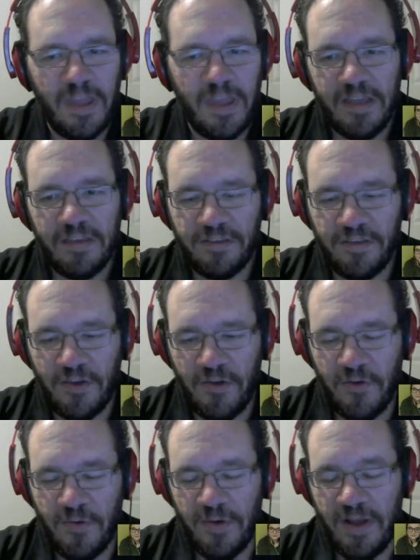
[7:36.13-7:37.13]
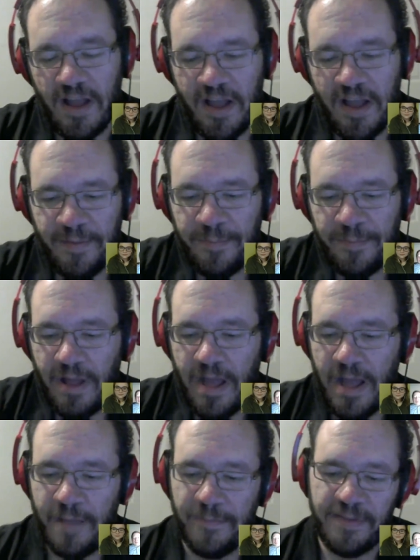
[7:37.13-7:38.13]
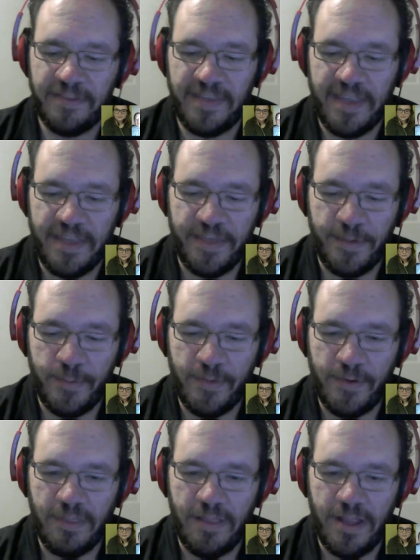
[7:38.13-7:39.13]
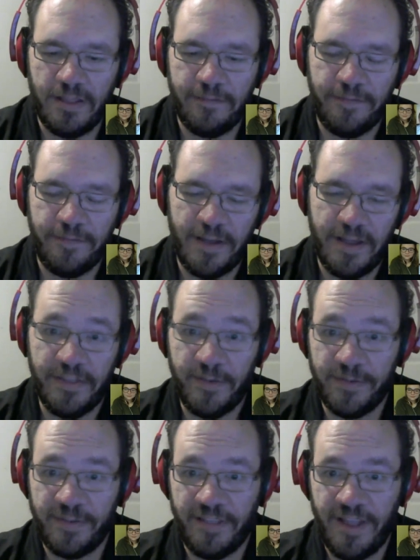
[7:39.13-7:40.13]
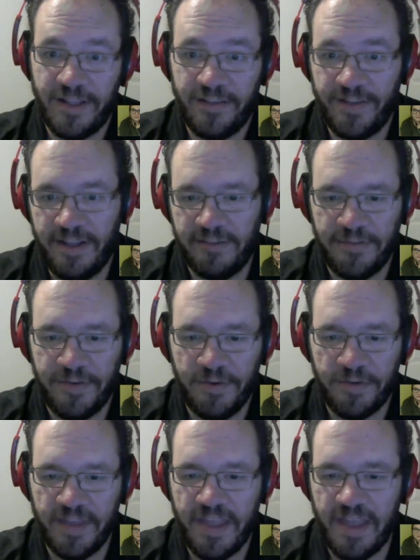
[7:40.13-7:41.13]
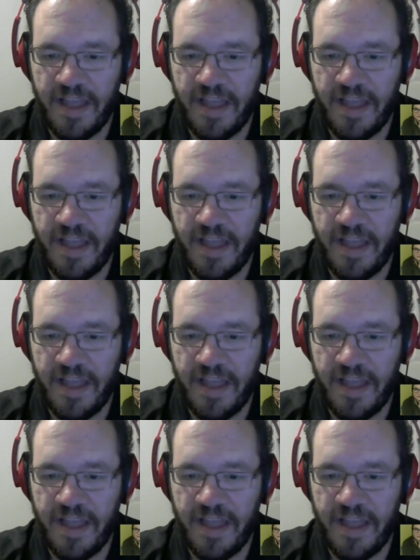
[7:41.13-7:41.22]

So obviously there was a lot of controversy.